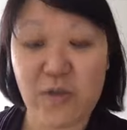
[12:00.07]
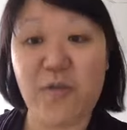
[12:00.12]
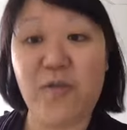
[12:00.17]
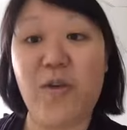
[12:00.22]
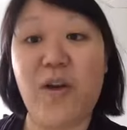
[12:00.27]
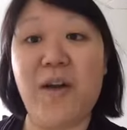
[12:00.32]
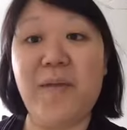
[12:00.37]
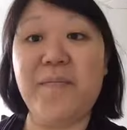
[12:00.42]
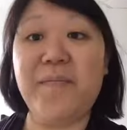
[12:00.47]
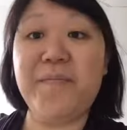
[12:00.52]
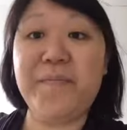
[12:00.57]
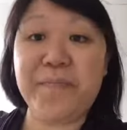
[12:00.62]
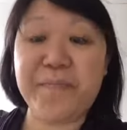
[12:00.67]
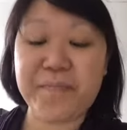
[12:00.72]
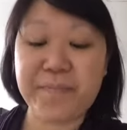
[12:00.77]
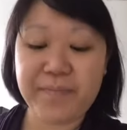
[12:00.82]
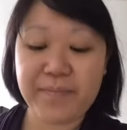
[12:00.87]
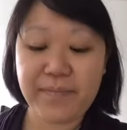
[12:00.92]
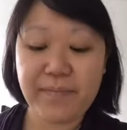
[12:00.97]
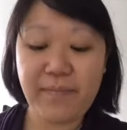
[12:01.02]
free.
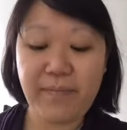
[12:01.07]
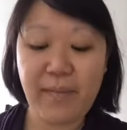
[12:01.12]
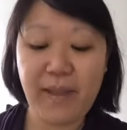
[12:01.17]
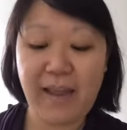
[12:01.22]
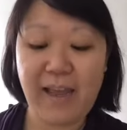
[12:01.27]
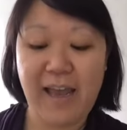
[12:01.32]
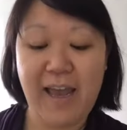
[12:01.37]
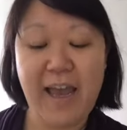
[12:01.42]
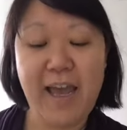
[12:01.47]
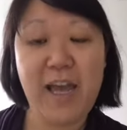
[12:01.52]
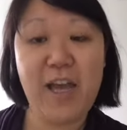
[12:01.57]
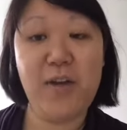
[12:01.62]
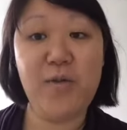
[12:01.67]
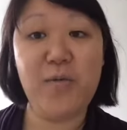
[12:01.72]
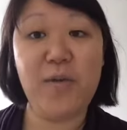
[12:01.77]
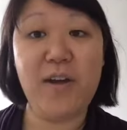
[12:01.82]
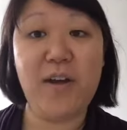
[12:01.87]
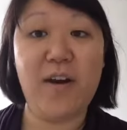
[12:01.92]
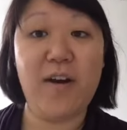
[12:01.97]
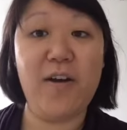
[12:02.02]
And
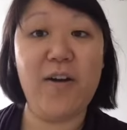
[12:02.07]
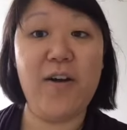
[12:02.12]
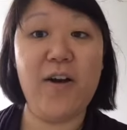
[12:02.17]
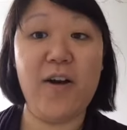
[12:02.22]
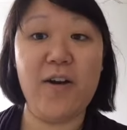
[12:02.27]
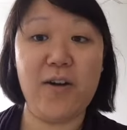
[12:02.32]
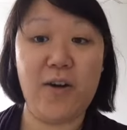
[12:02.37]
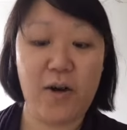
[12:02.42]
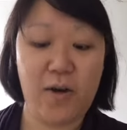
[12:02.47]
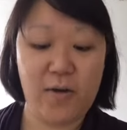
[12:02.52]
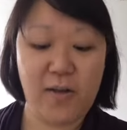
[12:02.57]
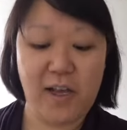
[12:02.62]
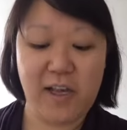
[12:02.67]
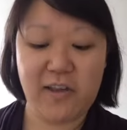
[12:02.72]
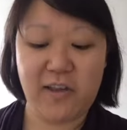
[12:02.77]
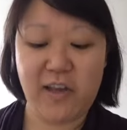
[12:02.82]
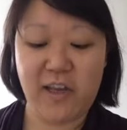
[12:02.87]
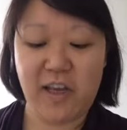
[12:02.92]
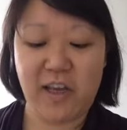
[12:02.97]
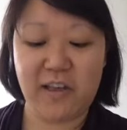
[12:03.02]
we are currently
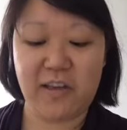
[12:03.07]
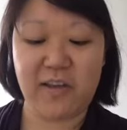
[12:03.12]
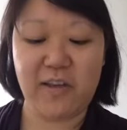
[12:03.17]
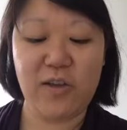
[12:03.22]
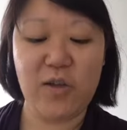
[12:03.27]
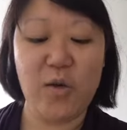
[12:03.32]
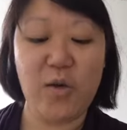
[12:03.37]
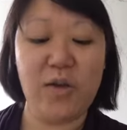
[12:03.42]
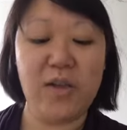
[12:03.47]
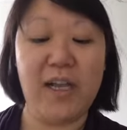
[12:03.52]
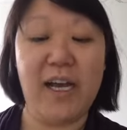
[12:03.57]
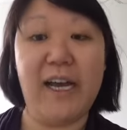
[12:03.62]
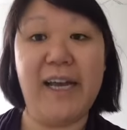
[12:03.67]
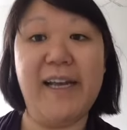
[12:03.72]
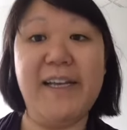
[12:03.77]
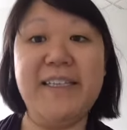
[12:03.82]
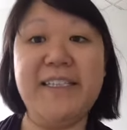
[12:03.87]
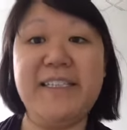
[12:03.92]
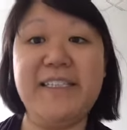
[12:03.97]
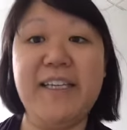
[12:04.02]
seeking new
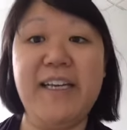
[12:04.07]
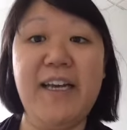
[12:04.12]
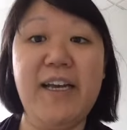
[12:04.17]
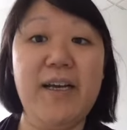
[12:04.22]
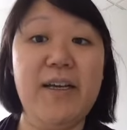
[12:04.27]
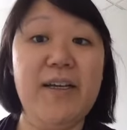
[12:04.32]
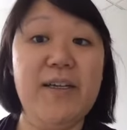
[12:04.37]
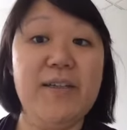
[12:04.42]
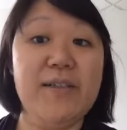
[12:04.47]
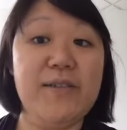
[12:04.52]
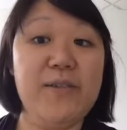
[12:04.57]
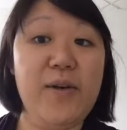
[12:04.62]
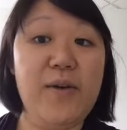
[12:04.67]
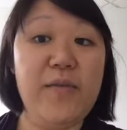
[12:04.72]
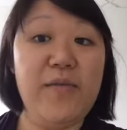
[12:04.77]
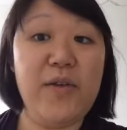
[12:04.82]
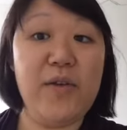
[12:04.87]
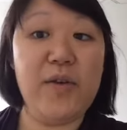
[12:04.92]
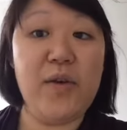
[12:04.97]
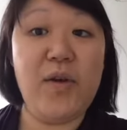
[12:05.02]
clients. So
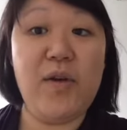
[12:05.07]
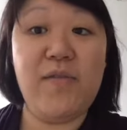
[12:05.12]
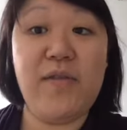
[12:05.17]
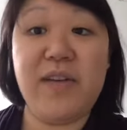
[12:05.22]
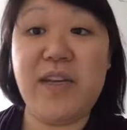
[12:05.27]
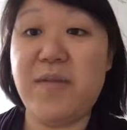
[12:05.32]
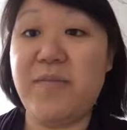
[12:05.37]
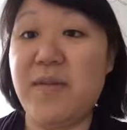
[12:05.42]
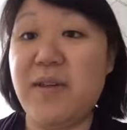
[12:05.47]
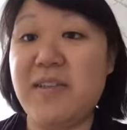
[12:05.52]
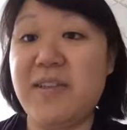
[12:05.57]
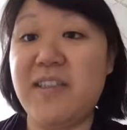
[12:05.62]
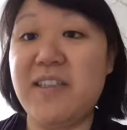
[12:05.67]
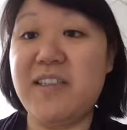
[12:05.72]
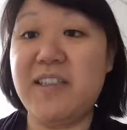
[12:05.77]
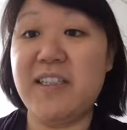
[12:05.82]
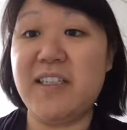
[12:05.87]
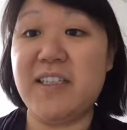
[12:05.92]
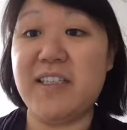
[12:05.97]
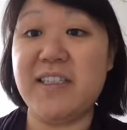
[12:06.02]
if you know of any
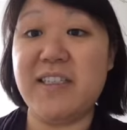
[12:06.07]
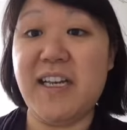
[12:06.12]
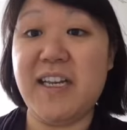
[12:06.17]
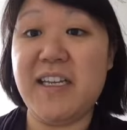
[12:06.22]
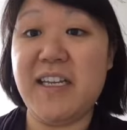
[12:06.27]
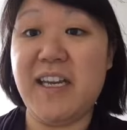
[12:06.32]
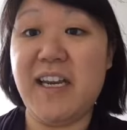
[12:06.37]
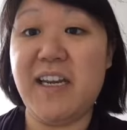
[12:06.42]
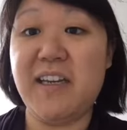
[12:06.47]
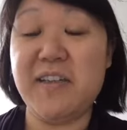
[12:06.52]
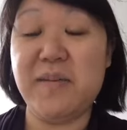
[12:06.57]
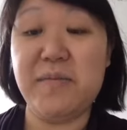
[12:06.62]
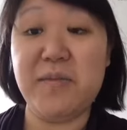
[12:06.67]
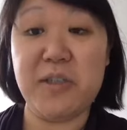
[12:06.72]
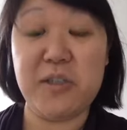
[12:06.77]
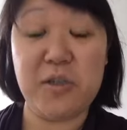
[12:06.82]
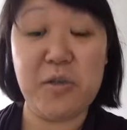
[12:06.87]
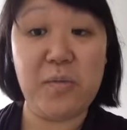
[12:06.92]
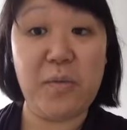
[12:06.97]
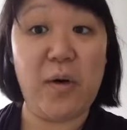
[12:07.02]
businesses that need some
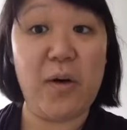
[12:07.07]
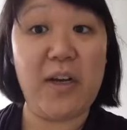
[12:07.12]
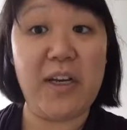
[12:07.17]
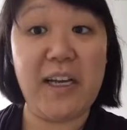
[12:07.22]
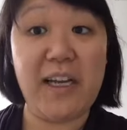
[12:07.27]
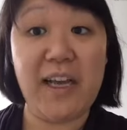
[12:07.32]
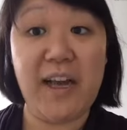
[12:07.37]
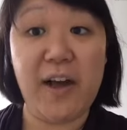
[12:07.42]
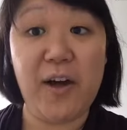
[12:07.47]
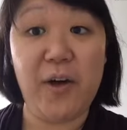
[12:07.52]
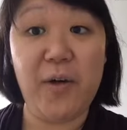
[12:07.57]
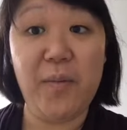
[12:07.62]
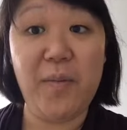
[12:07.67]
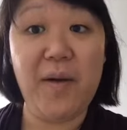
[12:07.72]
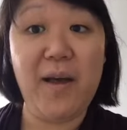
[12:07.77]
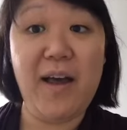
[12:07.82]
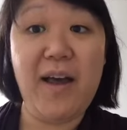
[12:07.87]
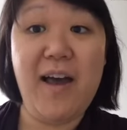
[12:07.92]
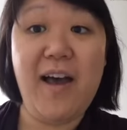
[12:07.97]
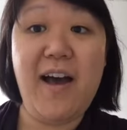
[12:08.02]
additional marketing help,
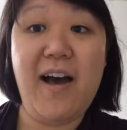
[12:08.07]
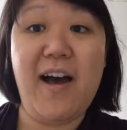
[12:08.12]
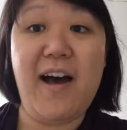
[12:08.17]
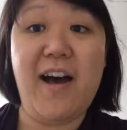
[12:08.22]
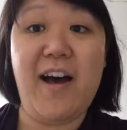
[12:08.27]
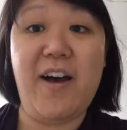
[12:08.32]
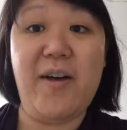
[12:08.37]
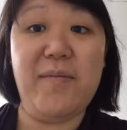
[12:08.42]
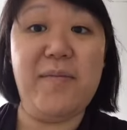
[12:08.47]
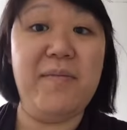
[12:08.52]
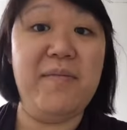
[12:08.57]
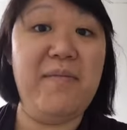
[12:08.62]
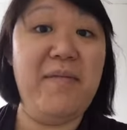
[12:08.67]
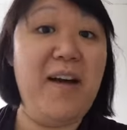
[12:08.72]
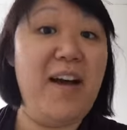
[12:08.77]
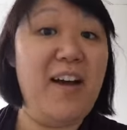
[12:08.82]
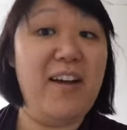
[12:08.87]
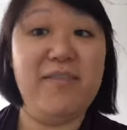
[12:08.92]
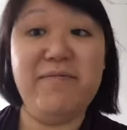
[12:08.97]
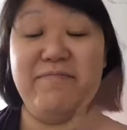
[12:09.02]

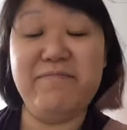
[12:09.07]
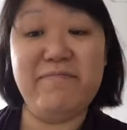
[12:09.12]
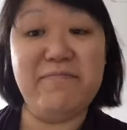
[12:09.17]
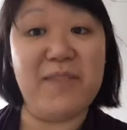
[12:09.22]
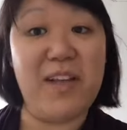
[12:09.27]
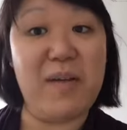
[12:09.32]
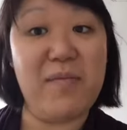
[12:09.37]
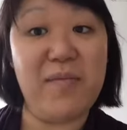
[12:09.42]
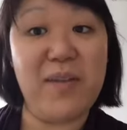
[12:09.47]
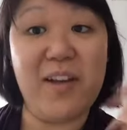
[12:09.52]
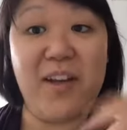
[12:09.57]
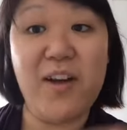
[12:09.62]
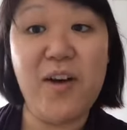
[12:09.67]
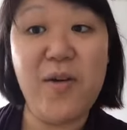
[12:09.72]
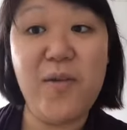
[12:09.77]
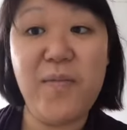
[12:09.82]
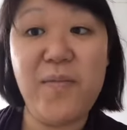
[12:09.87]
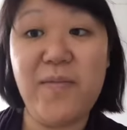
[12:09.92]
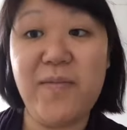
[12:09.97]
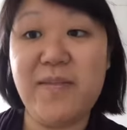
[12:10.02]
let me
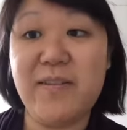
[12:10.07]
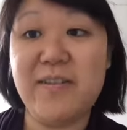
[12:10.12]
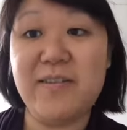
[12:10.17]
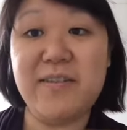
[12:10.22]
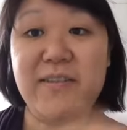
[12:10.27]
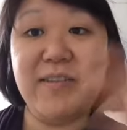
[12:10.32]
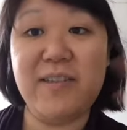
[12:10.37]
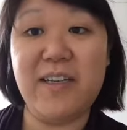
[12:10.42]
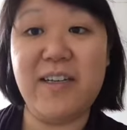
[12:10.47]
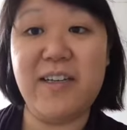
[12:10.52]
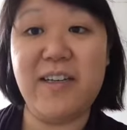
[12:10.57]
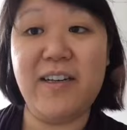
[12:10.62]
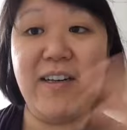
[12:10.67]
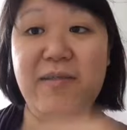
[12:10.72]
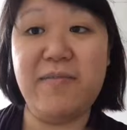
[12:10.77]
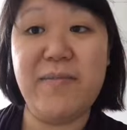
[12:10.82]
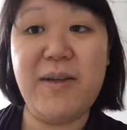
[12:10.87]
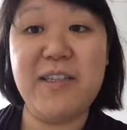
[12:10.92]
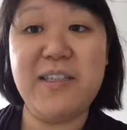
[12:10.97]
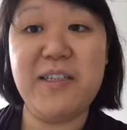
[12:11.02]
know. Send
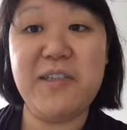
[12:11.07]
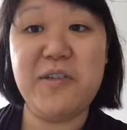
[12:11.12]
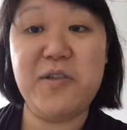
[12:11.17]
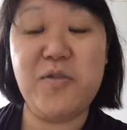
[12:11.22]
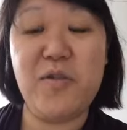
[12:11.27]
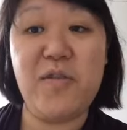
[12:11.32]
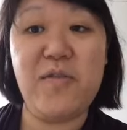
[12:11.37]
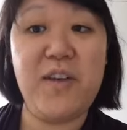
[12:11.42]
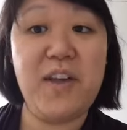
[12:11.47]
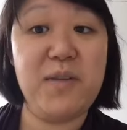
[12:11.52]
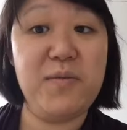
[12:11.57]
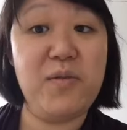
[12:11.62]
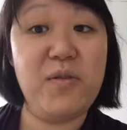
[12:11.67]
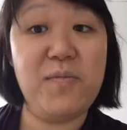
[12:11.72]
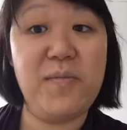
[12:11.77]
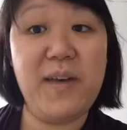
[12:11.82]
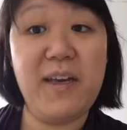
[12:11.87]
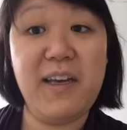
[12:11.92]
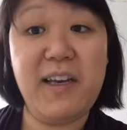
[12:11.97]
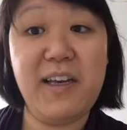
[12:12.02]
a message to our
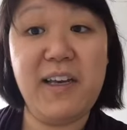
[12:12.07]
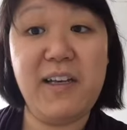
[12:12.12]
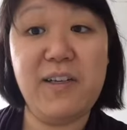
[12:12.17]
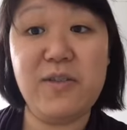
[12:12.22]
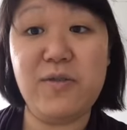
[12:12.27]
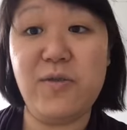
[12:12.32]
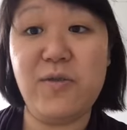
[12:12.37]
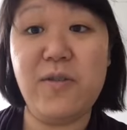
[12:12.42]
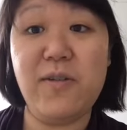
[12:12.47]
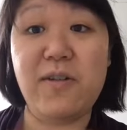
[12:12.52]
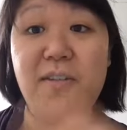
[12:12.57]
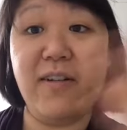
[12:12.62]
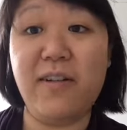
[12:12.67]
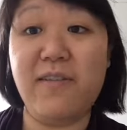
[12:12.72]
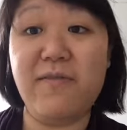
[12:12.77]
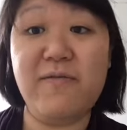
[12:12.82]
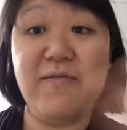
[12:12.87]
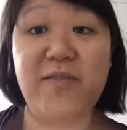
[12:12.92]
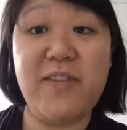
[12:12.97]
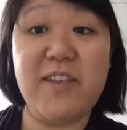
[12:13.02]
Facebook page
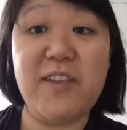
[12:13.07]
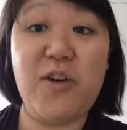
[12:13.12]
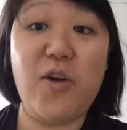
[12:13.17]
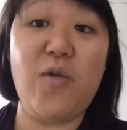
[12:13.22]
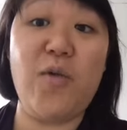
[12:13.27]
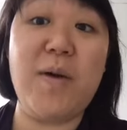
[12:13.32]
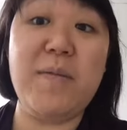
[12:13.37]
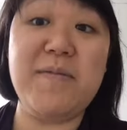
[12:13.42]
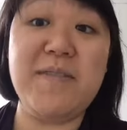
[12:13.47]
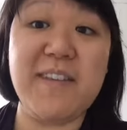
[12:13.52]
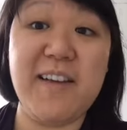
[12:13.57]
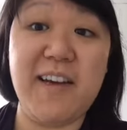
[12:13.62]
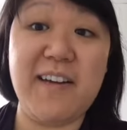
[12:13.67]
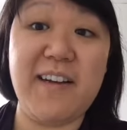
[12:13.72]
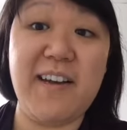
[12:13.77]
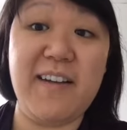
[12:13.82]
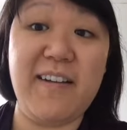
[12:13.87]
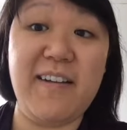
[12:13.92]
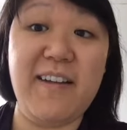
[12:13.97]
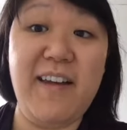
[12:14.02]
or visit our website
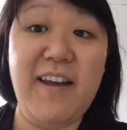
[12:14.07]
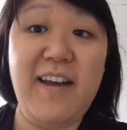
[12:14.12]
and